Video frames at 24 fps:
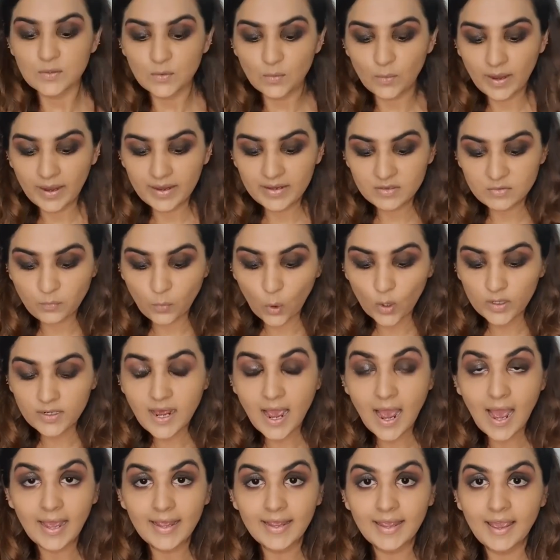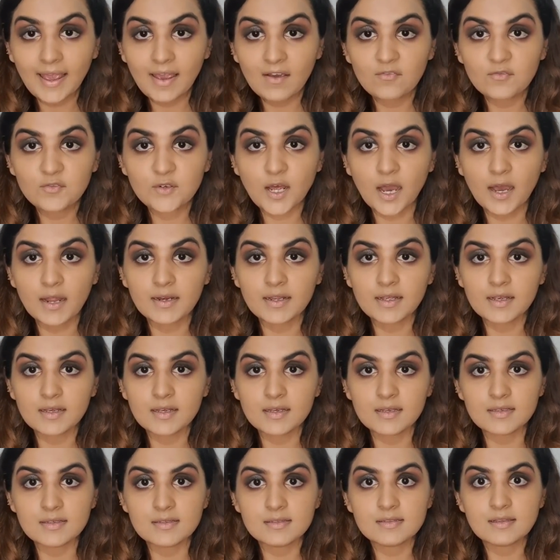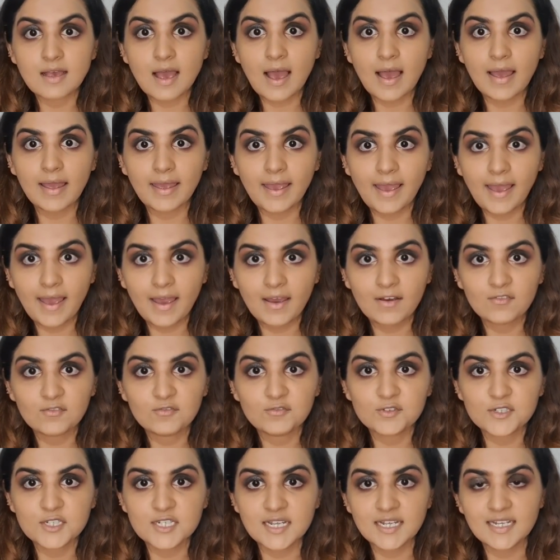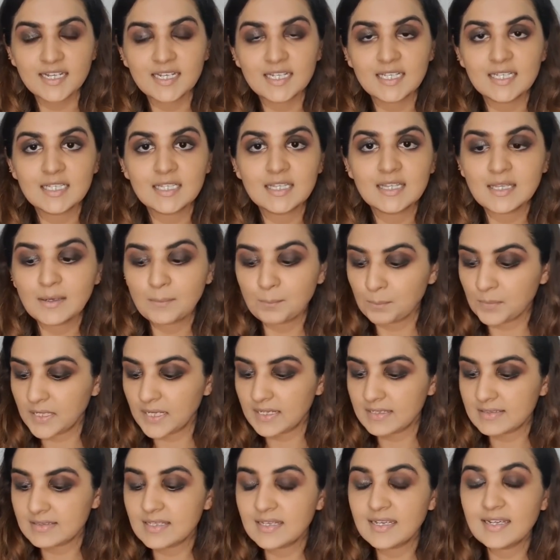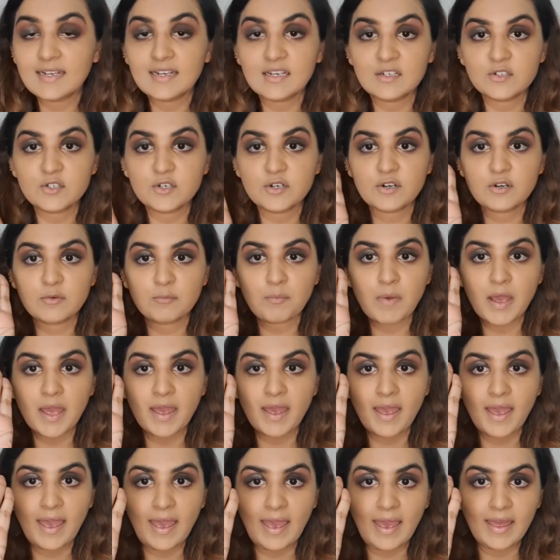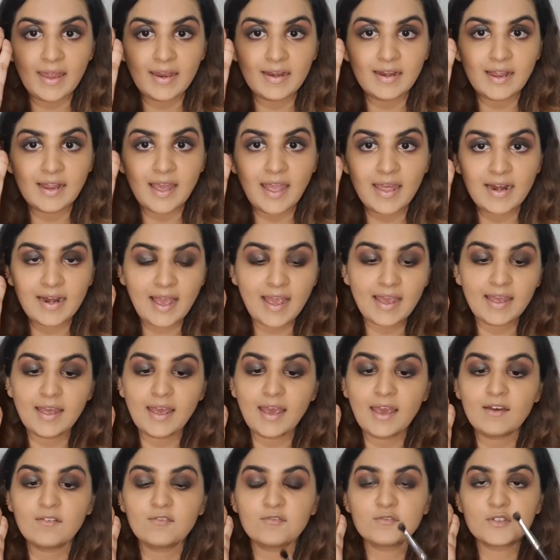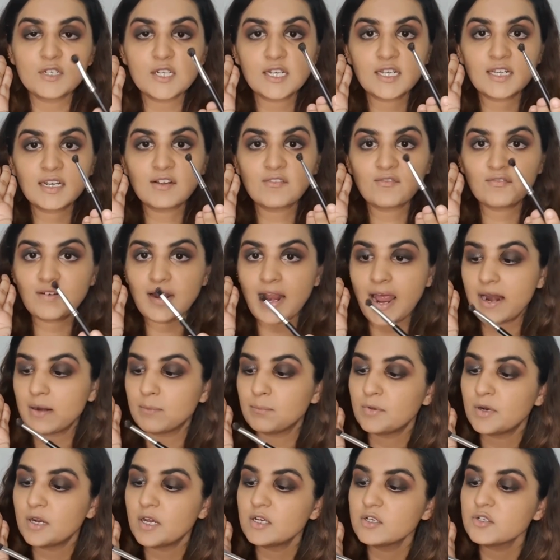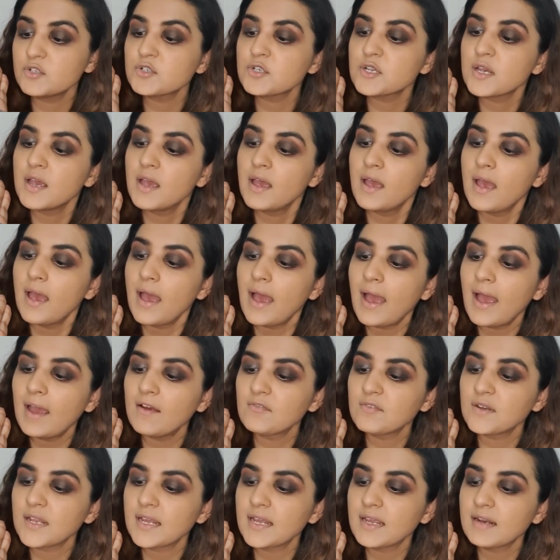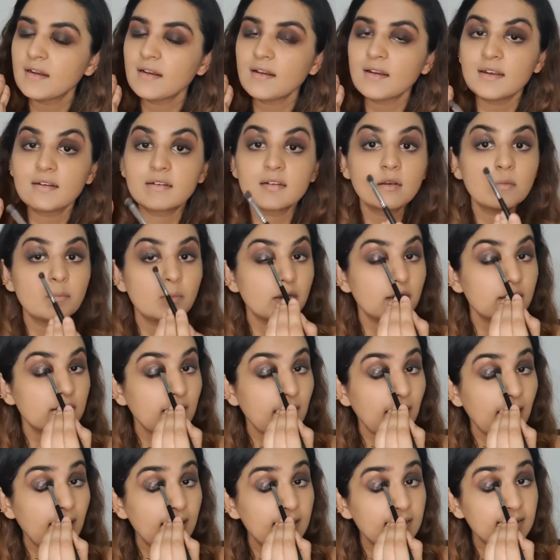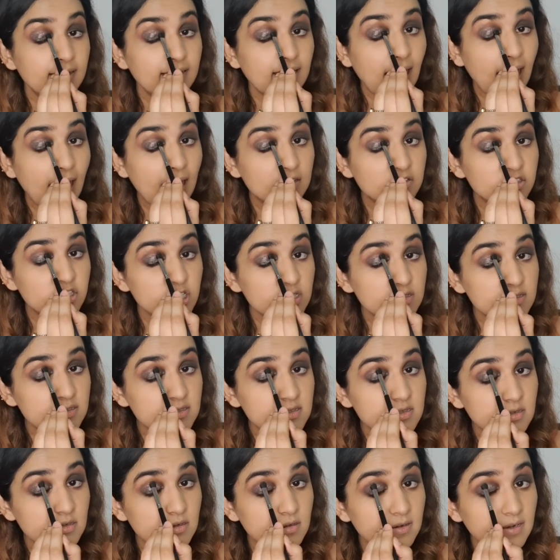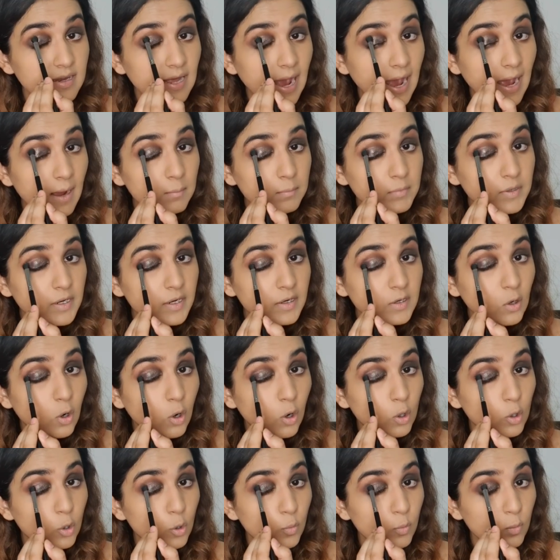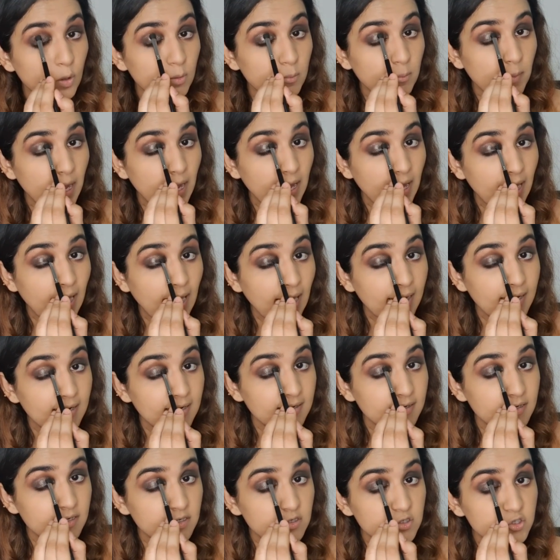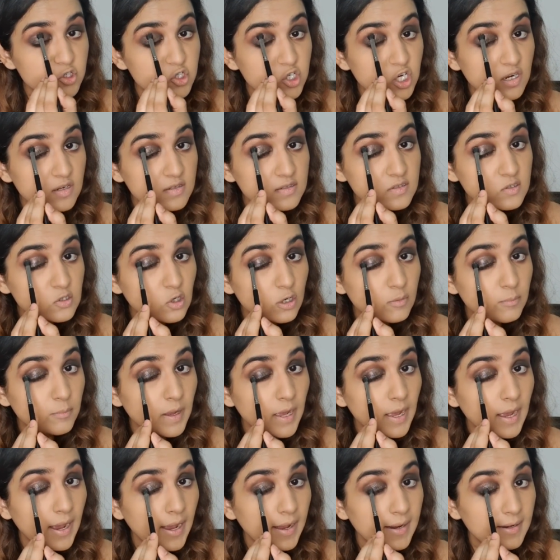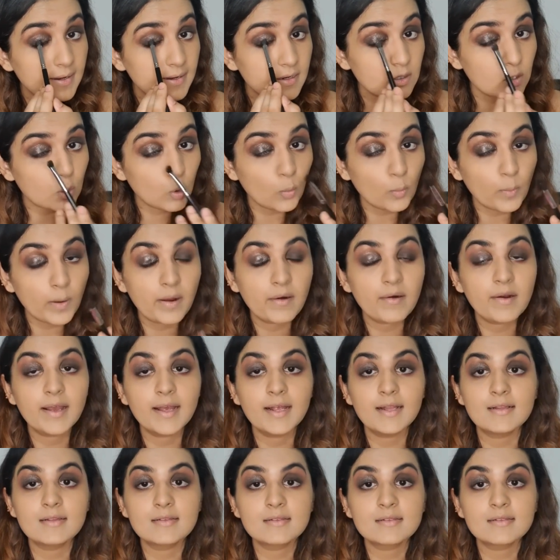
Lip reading: guys, what I have done is I have taken the PAC glitter in my hand and I have taken a flat brush. I've taken a little bit and just dabbed it all over my eyelid, just on my eyelid, nowhere else.